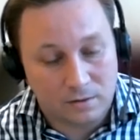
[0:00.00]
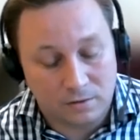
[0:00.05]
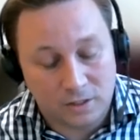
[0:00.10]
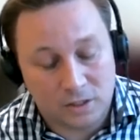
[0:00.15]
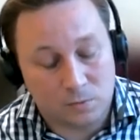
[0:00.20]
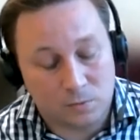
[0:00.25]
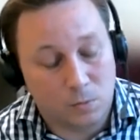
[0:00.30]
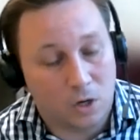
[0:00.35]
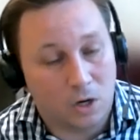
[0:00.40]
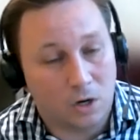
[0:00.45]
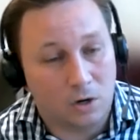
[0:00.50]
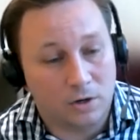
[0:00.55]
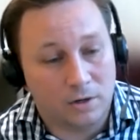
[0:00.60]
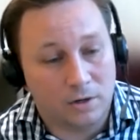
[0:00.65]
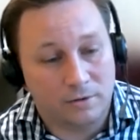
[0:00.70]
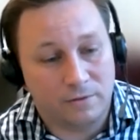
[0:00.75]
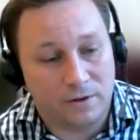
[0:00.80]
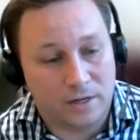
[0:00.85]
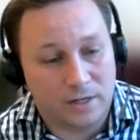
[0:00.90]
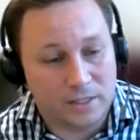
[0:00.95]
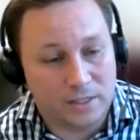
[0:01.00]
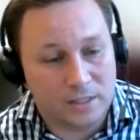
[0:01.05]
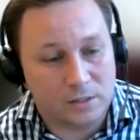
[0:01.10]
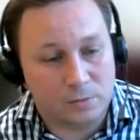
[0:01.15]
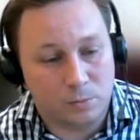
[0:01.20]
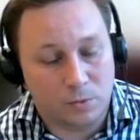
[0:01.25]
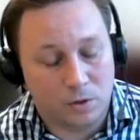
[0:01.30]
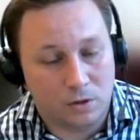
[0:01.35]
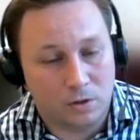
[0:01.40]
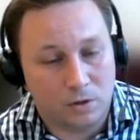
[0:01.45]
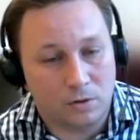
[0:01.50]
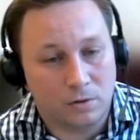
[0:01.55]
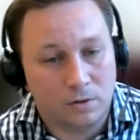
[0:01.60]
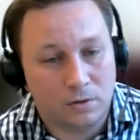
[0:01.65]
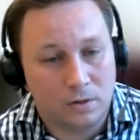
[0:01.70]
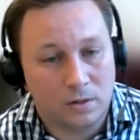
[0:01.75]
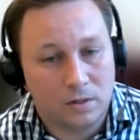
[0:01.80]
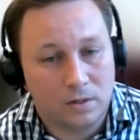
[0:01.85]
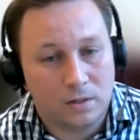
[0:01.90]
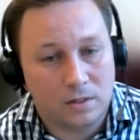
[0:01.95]
small and very small
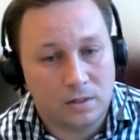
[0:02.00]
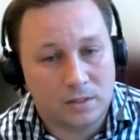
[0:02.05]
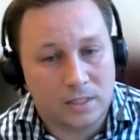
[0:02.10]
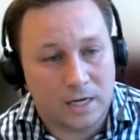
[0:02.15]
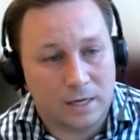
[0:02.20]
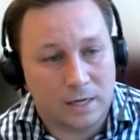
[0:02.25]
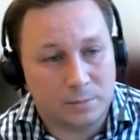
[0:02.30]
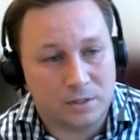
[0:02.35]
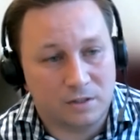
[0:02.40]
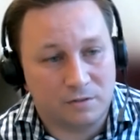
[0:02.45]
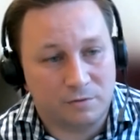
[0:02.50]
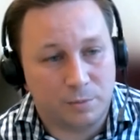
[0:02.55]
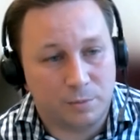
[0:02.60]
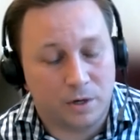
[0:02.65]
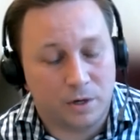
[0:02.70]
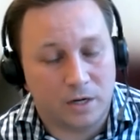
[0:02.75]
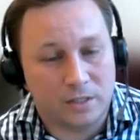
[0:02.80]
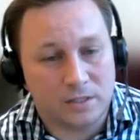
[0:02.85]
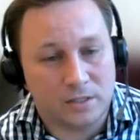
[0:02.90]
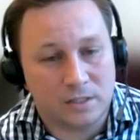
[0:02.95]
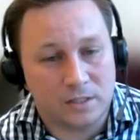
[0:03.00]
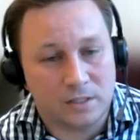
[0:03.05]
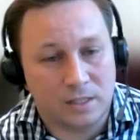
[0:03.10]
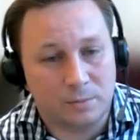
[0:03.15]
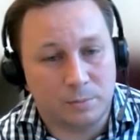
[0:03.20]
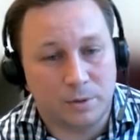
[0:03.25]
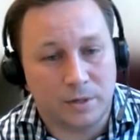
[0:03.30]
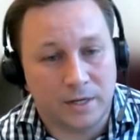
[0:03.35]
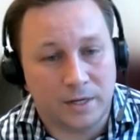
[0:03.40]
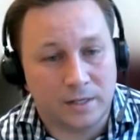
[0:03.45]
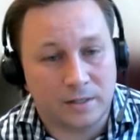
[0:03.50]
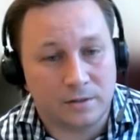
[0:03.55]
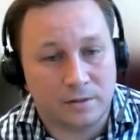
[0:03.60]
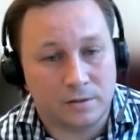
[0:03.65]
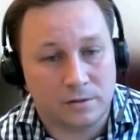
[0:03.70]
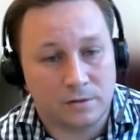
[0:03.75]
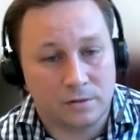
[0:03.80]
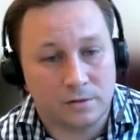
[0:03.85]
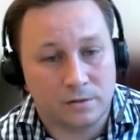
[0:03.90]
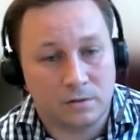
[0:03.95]
types of processing
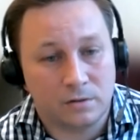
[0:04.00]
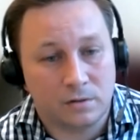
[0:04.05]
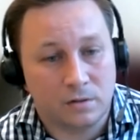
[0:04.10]
plants.